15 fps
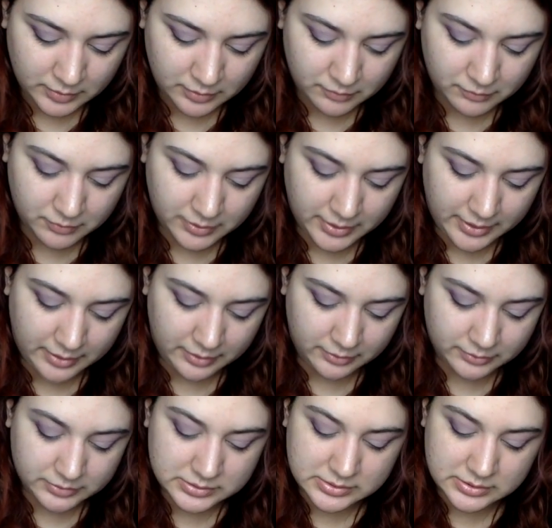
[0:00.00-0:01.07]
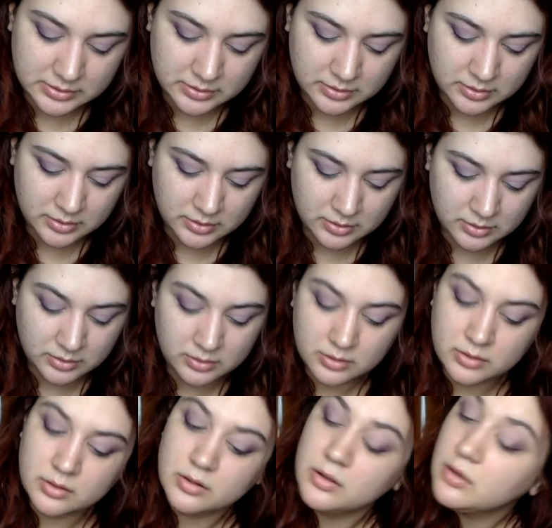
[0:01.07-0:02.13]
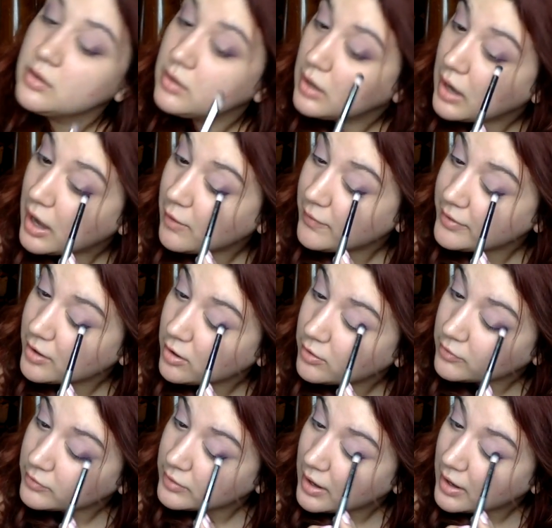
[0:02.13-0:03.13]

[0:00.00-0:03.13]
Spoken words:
what else? I went all